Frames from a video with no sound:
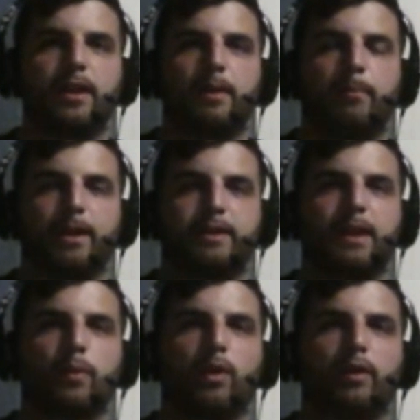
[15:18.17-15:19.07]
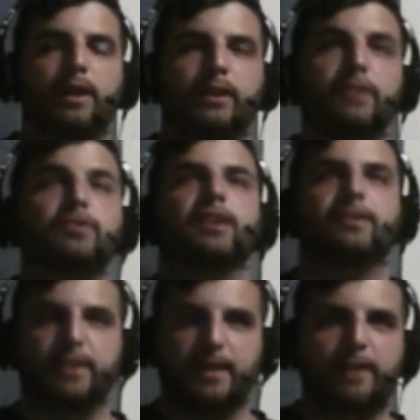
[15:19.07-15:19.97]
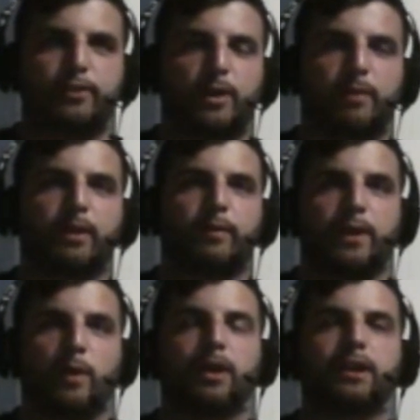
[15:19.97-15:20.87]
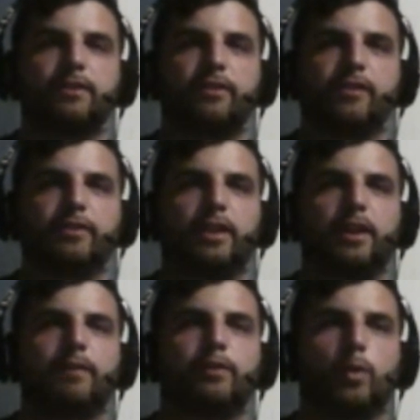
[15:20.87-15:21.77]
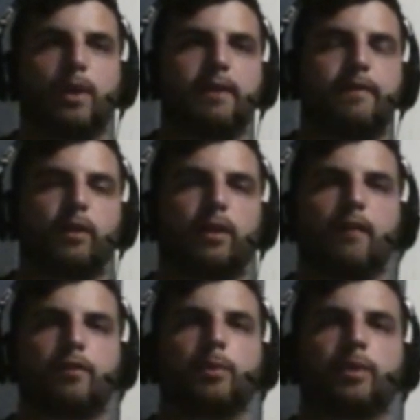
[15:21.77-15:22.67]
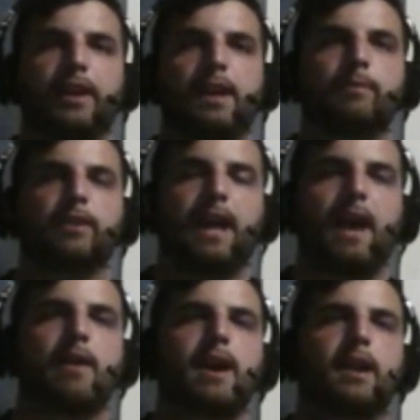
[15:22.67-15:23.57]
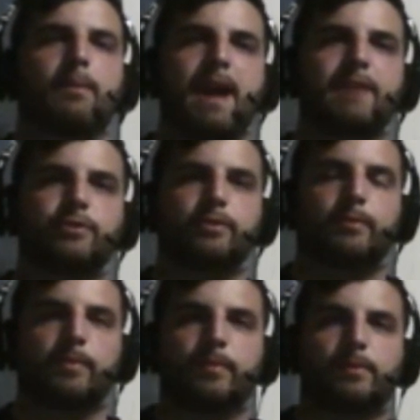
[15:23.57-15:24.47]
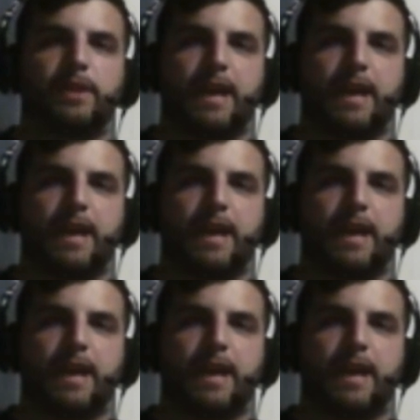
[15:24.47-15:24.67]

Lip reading: But they weren't consistent. That's the word I'm looking for. They weren't consistent enough to where they felt comfortable to him to carry on a match yet.